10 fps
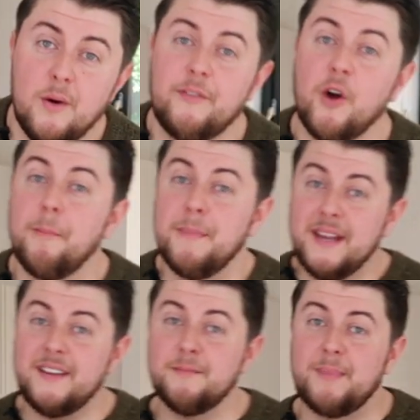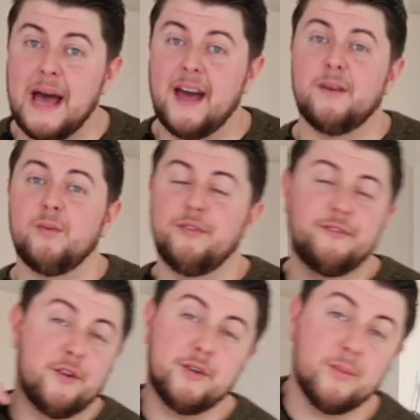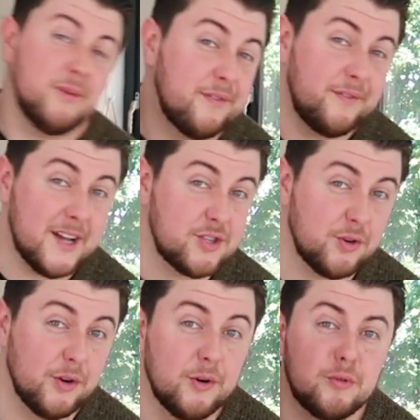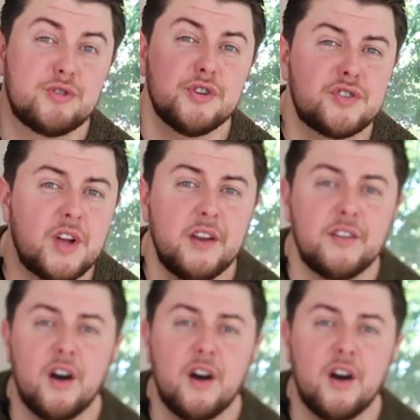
We've got a medium pan. We've filled it with veg oil, just under